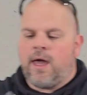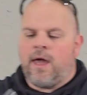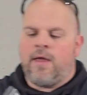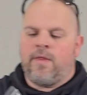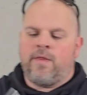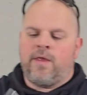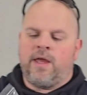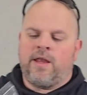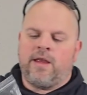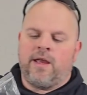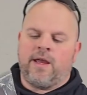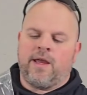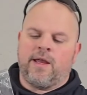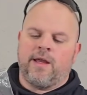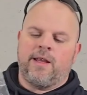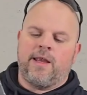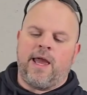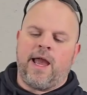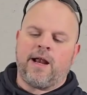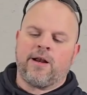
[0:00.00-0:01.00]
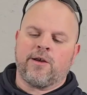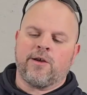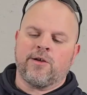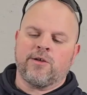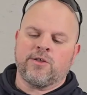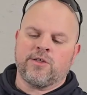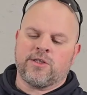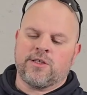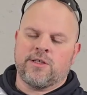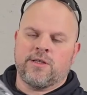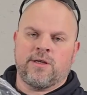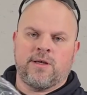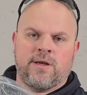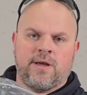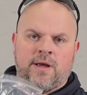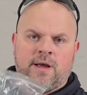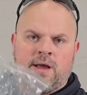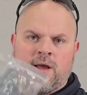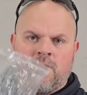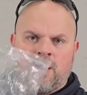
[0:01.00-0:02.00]
and then the connectors
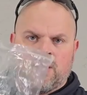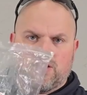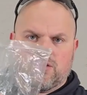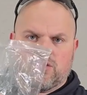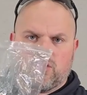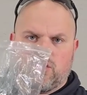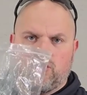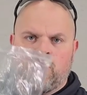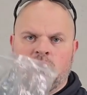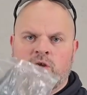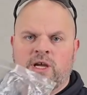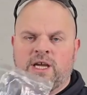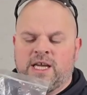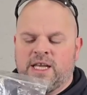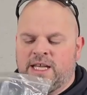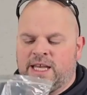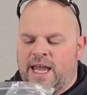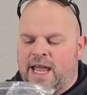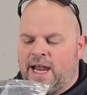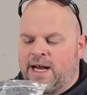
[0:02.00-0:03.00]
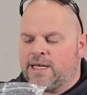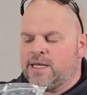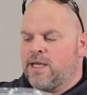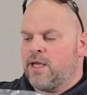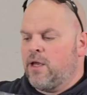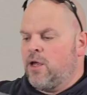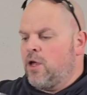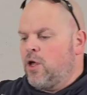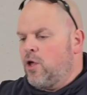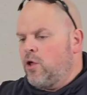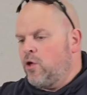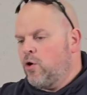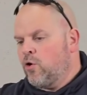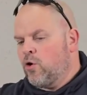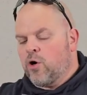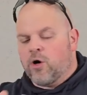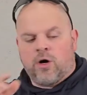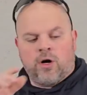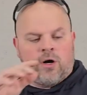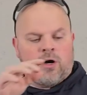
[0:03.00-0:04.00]
so you can connect
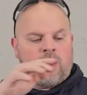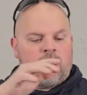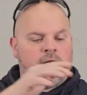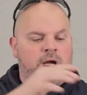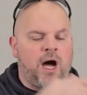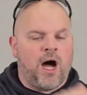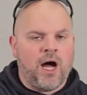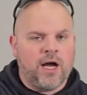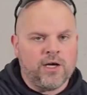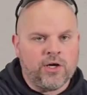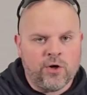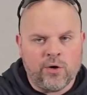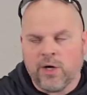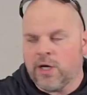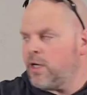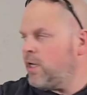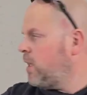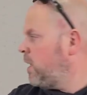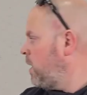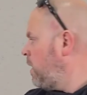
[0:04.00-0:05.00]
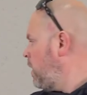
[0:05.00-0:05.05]
your conduit